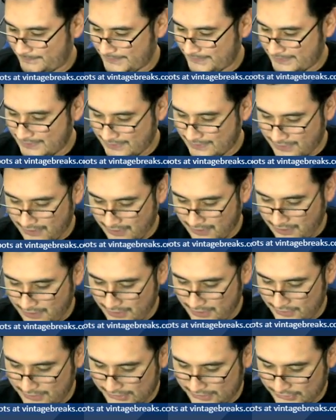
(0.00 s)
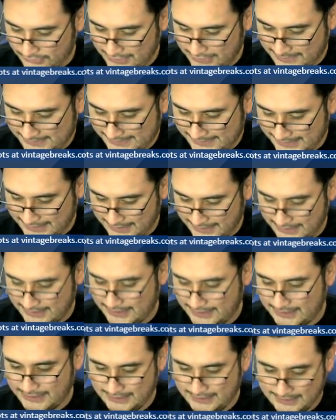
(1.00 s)
Carl
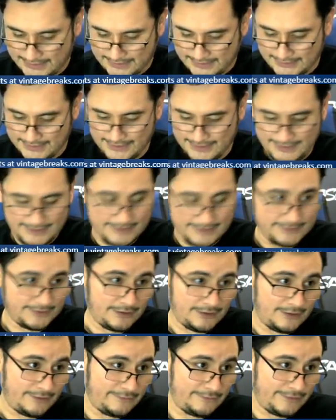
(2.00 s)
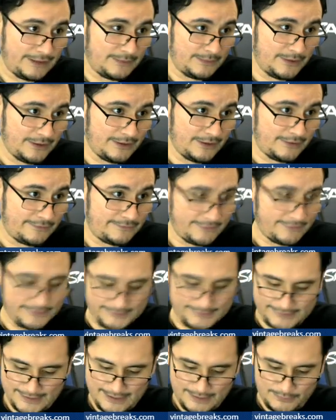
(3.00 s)
Yastrzemski. Nice. Hall of Famer for
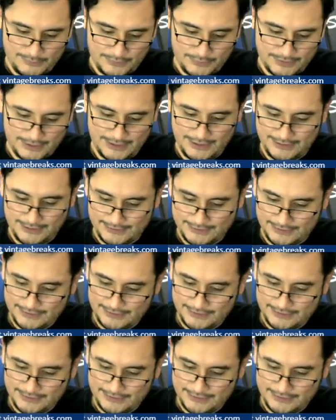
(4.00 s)
Tom O'Connor.